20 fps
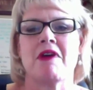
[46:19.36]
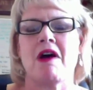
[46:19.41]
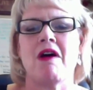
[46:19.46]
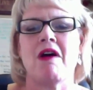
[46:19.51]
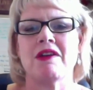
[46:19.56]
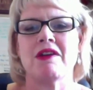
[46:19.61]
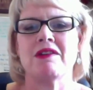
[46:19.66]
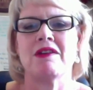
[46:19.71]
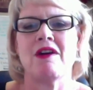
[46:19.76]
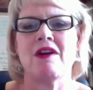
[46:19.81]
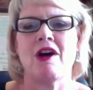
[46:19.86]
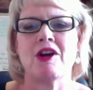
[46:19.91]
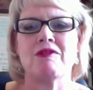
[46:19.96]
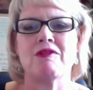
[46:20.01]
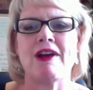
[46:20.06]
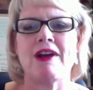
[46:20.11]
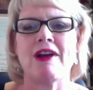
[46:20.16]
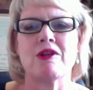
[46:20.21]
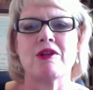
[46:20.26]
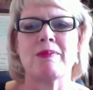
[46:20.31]
on a
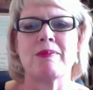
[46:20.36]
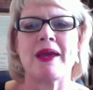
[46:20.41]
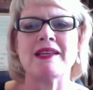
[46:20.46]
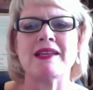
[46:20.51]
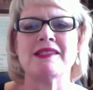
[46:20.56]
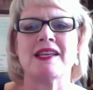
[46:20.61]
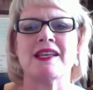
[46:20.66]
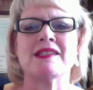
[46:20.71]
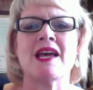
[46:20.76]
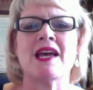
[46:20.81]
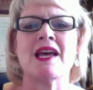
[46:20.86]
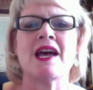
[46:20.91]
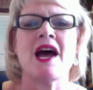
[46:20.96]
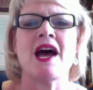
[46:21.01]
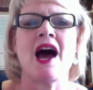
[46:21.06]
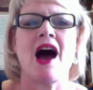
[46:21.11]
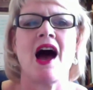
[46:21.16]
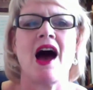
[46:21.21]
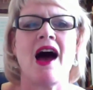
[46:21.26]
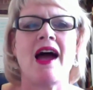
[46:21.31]
regular basis.
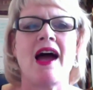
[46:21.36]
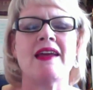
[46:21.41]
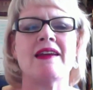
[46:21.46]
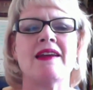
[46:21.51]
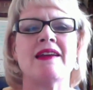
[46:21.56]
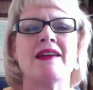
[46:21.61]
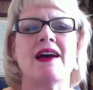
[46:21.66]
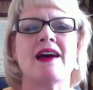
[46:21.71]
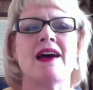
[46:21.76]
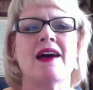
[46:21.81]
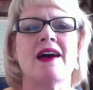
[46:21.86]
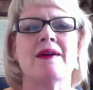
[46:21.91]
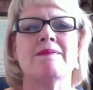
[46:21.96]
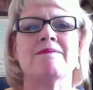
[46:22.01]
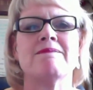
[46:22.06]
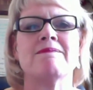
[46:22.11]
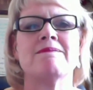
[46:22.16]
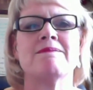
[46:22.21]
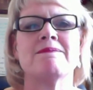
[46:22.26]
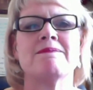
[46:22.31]

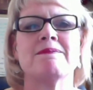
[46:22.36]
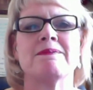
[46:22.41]
I